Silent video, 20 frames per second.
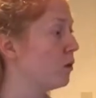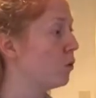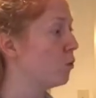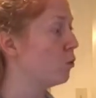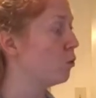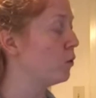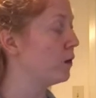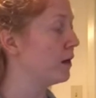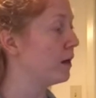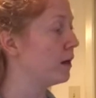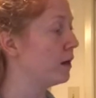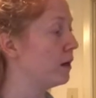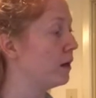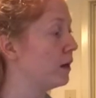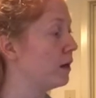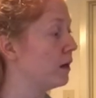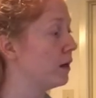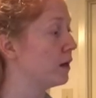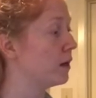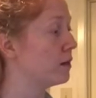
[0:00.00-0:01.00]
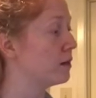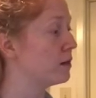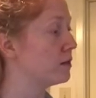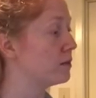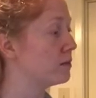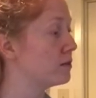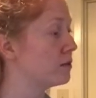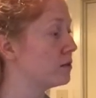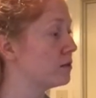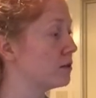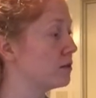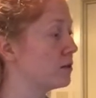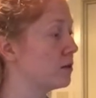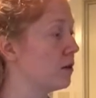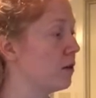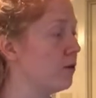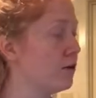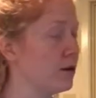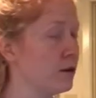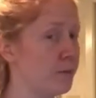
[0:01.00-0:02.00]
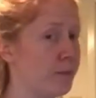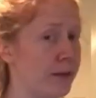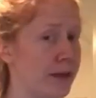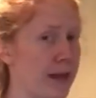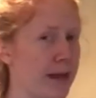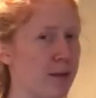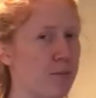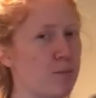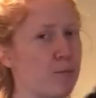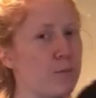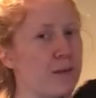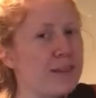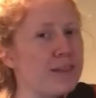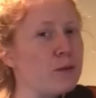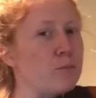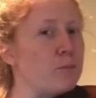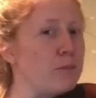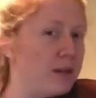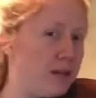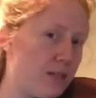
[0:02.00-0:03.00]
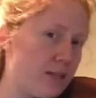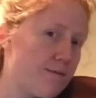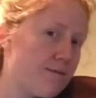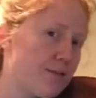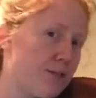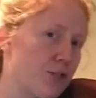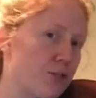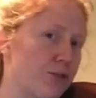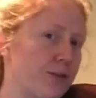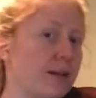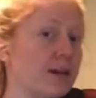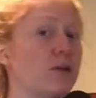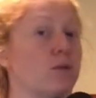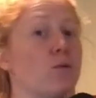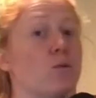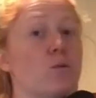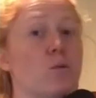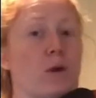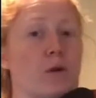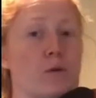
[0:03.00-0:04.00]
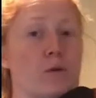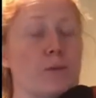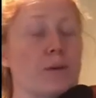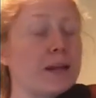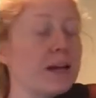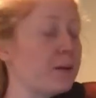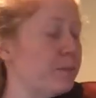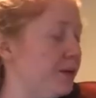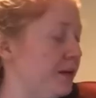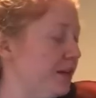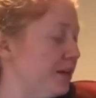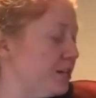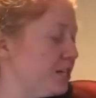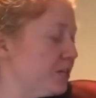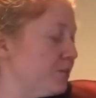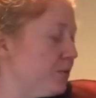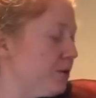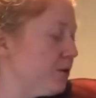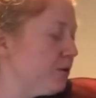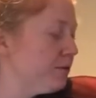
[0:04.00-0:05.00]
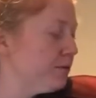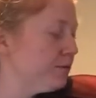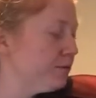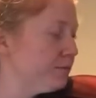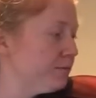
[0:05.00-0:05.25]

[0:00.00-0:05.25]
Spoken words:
We don't want to play in the middle of the string when we're playing pianissimo.